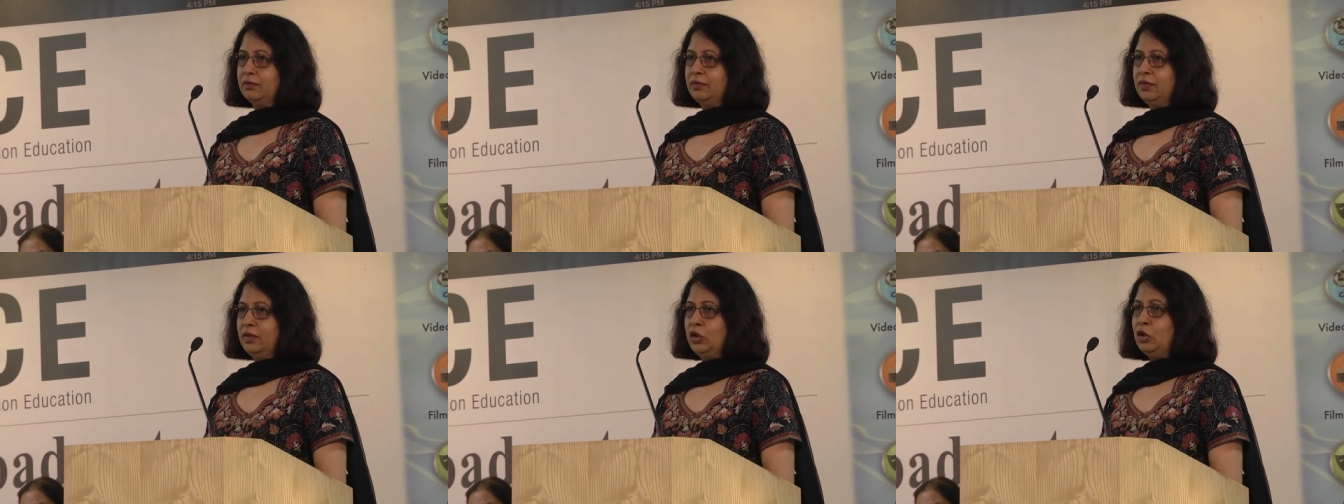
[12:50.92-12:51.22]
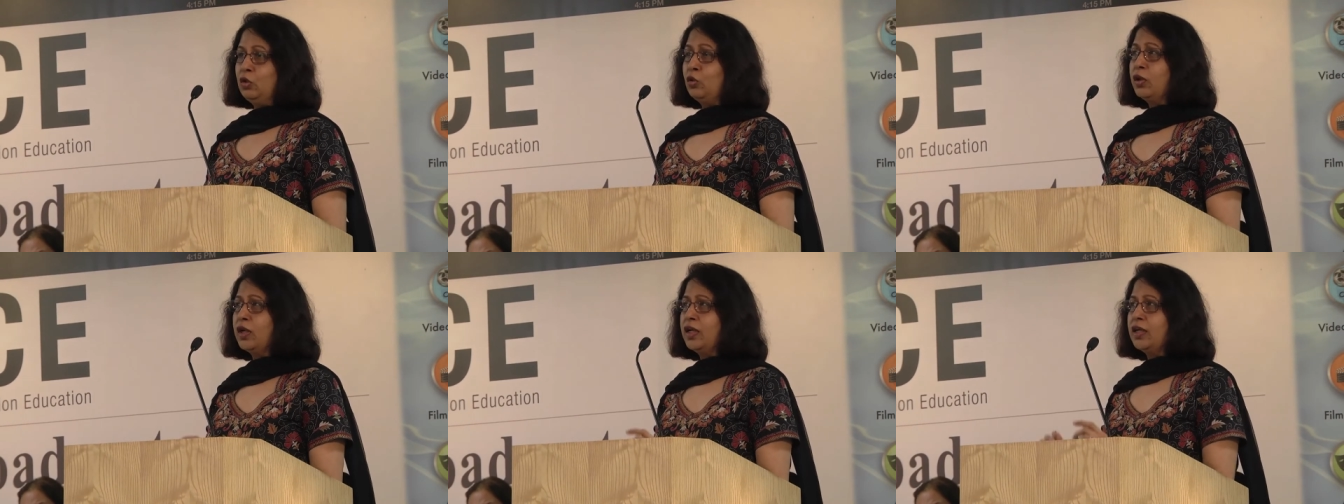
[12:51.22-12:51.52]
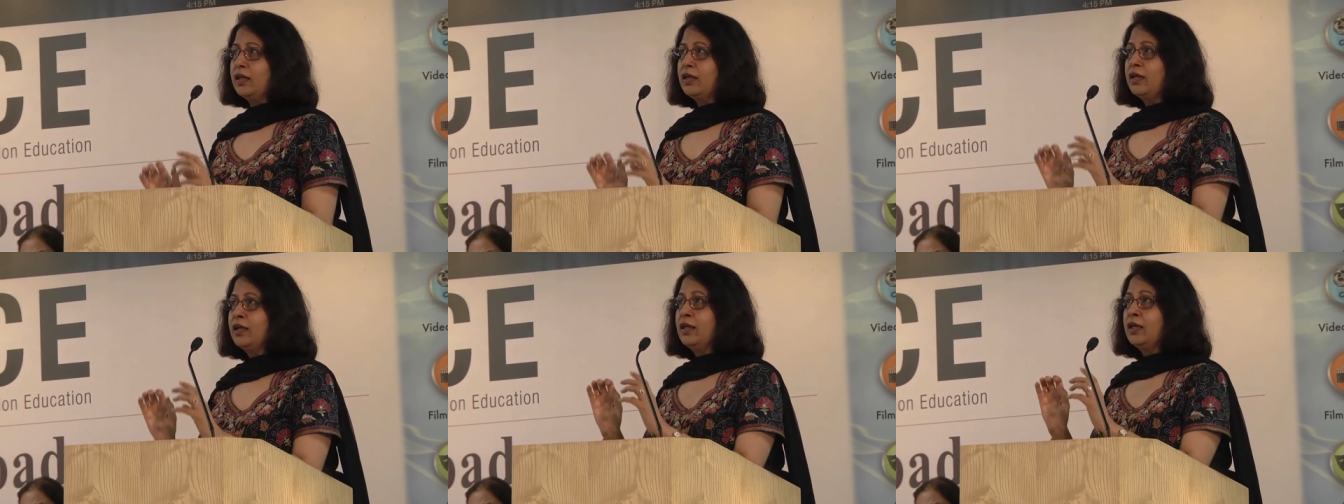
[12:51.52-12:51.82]
You
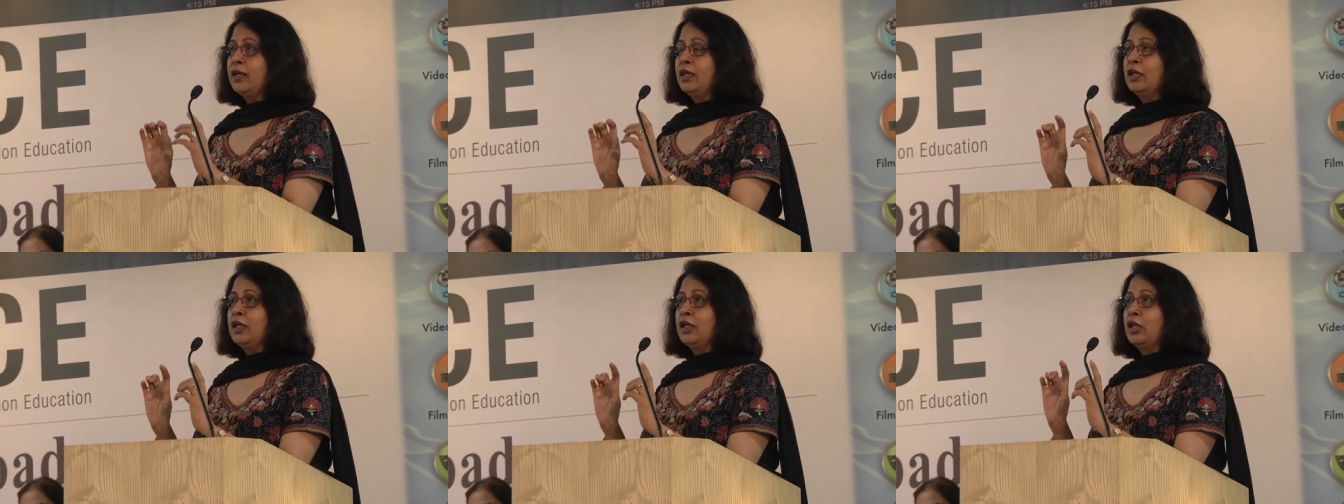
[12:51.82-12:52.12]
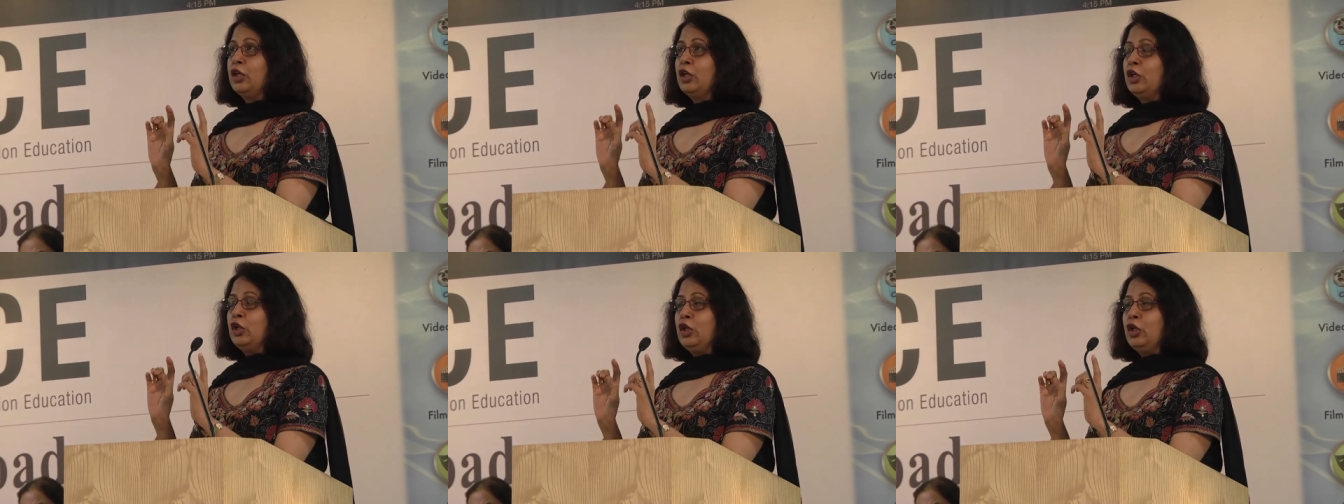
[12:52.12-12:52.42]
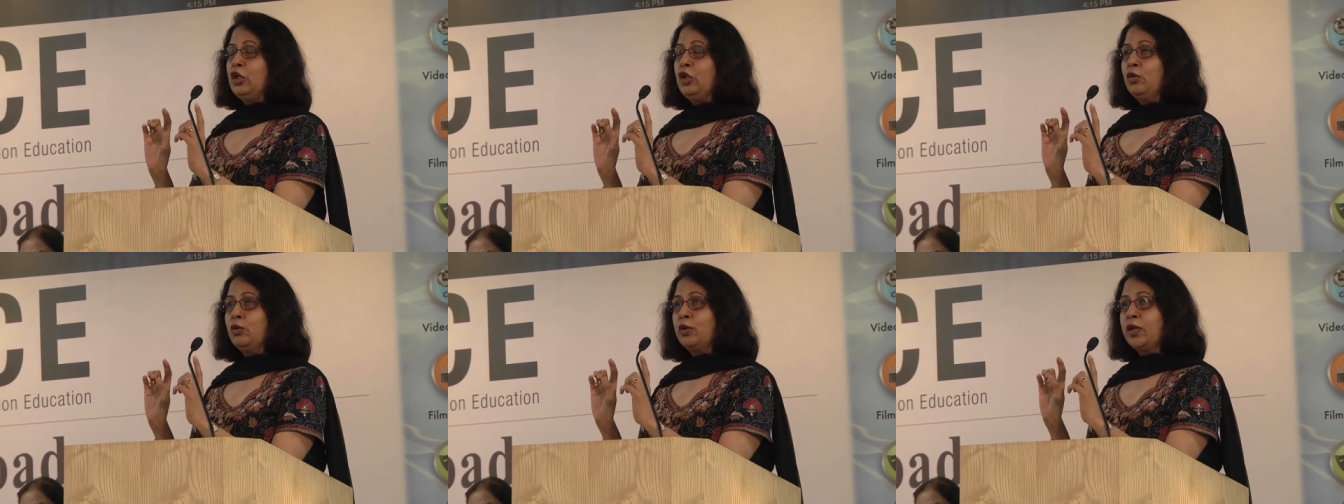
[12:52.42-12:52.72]
can,
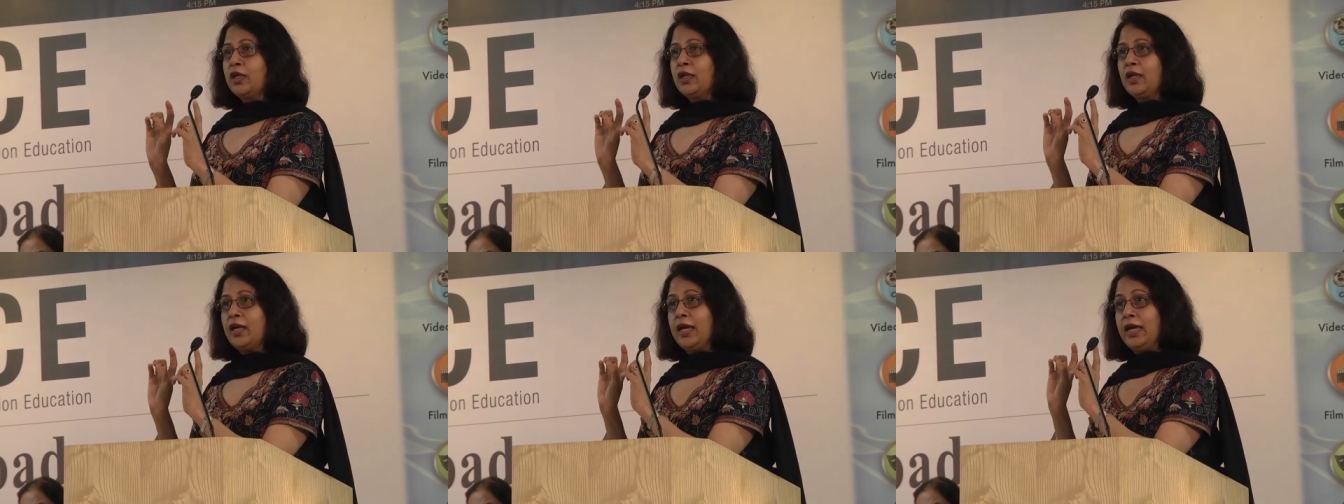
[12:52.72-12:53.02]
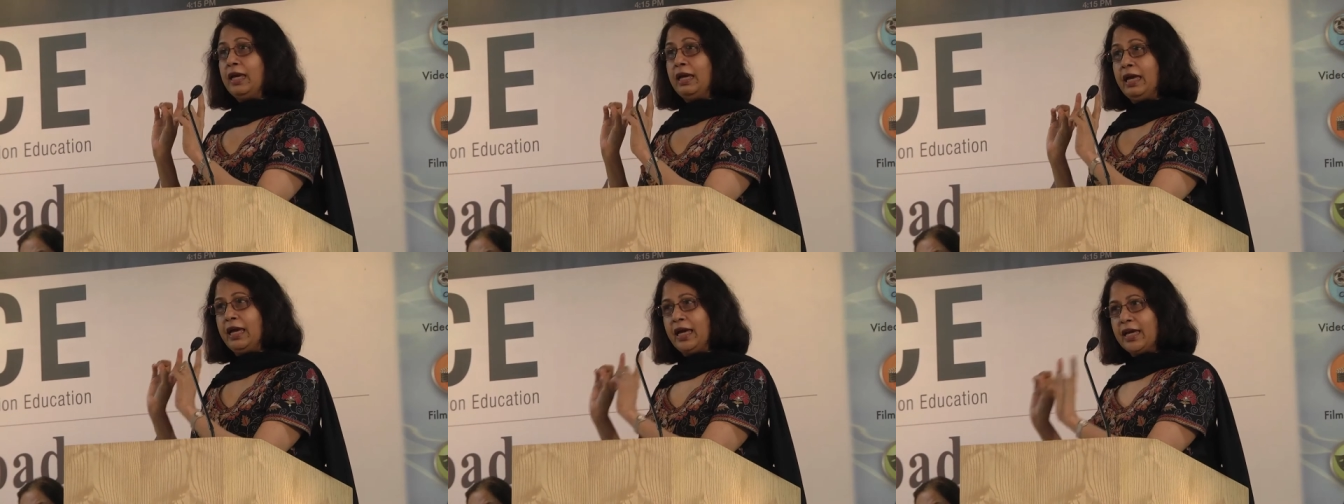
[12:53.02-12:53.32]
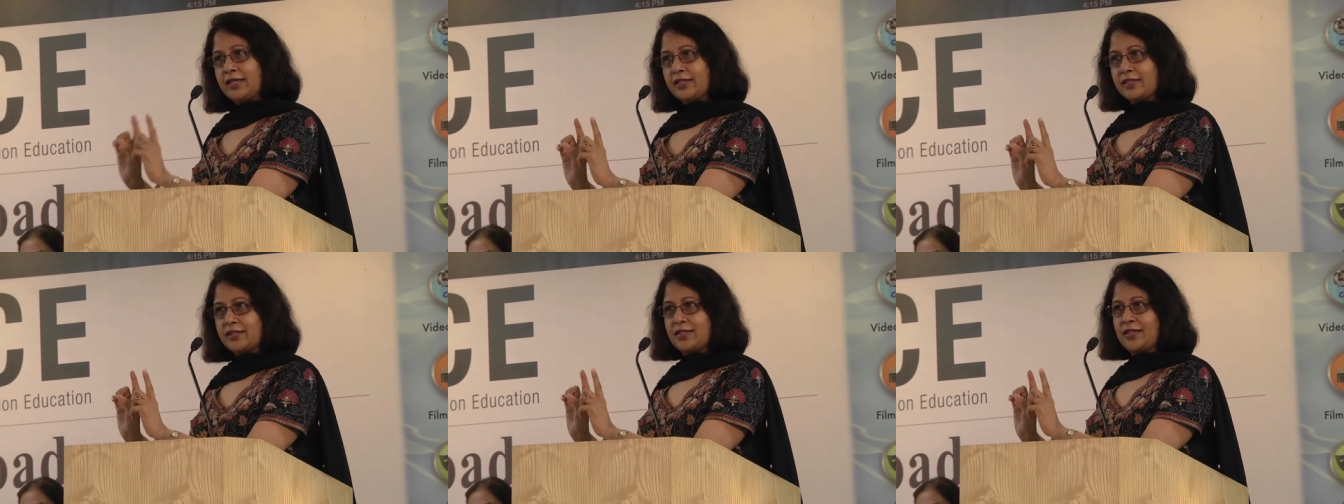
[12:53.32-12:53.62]
you can
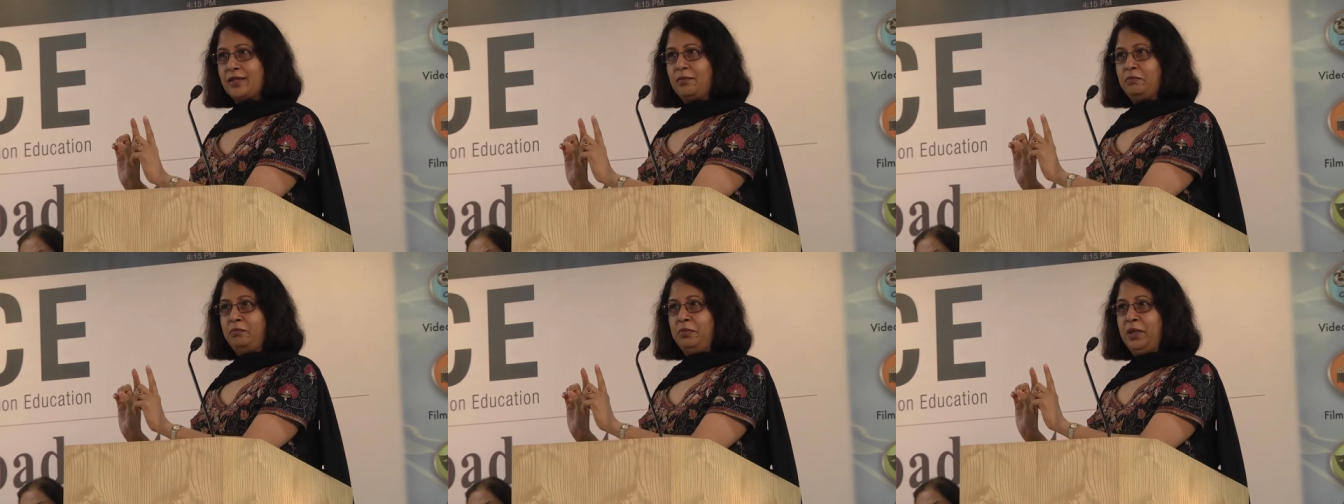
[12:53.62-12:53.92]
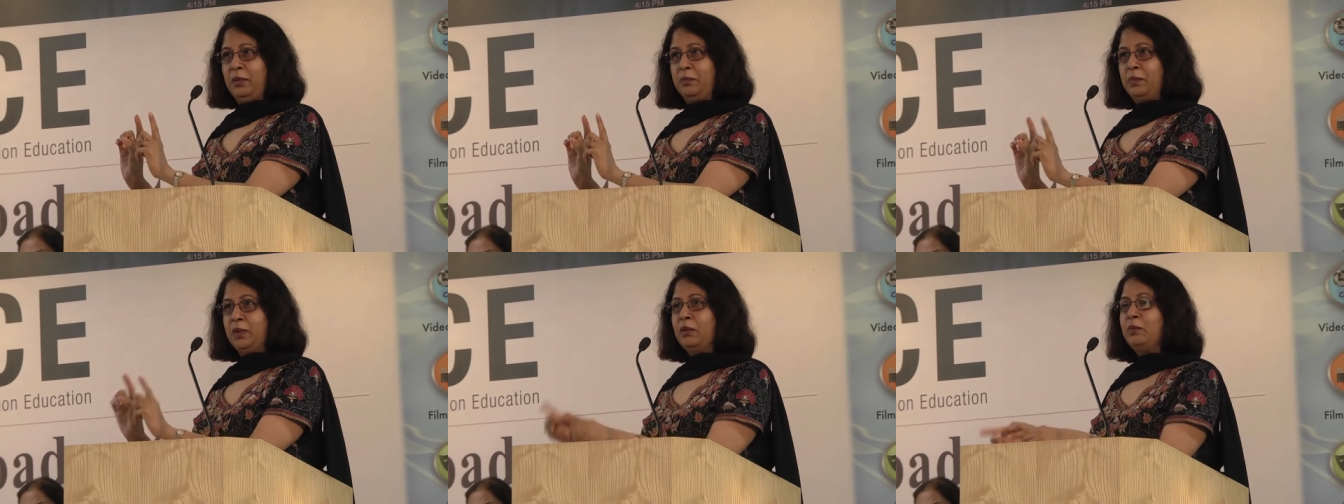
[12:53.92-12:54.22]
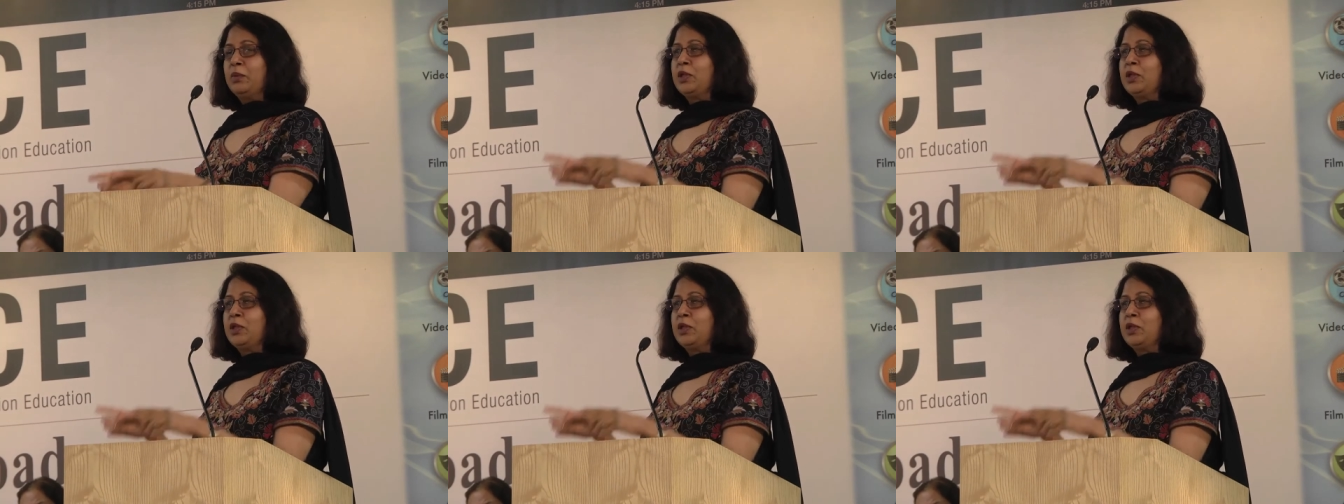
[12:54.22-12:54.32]
hate some people,